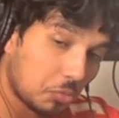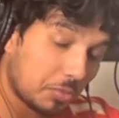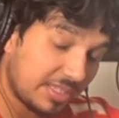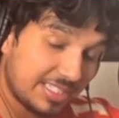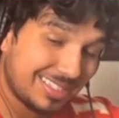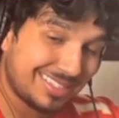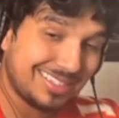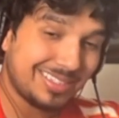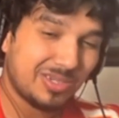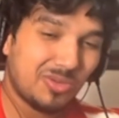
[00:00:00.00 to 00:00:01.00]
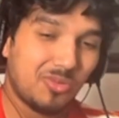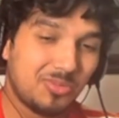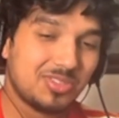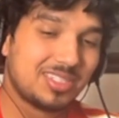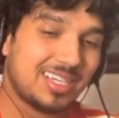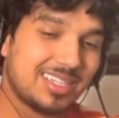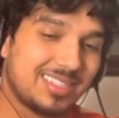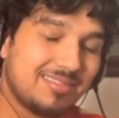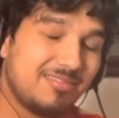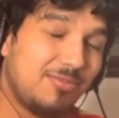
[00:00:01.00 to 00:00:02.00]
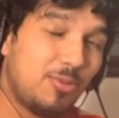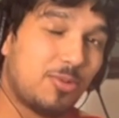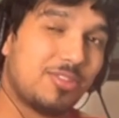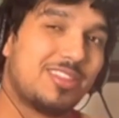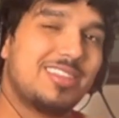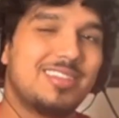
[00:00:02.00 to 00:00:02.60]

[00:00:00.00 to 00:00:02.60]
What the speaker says: Realistically, almost got 4th.